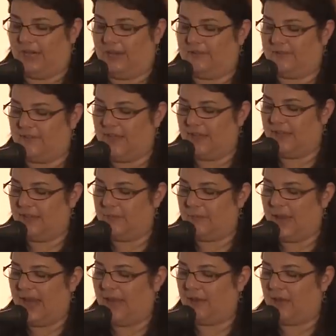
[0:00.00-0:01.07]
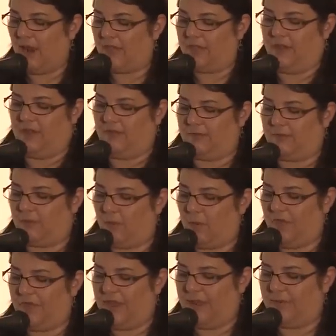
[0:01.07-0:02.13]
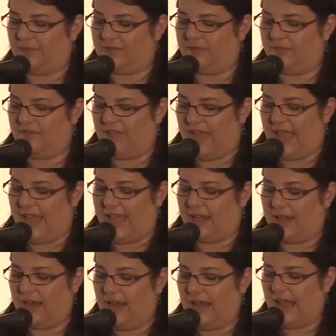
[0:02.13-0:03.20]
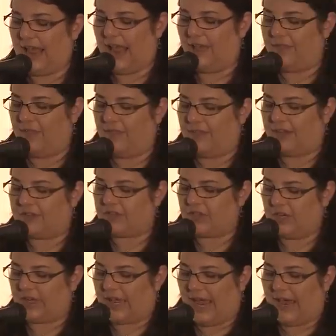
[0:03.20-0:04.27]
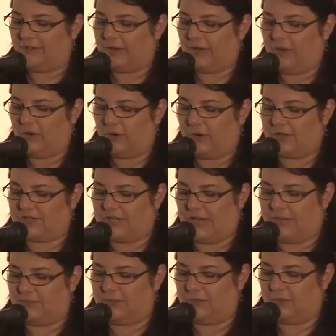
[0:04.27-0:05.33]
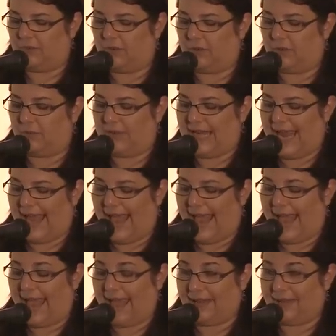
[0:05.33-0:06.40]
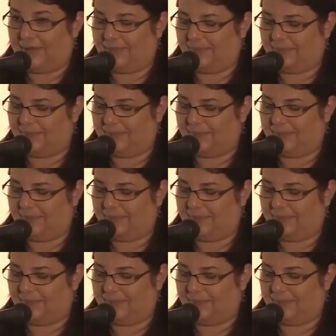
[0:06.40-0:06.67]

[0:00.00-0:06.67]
He said they didn't pay nothing for what they was fed and then they took every horse and mule we had.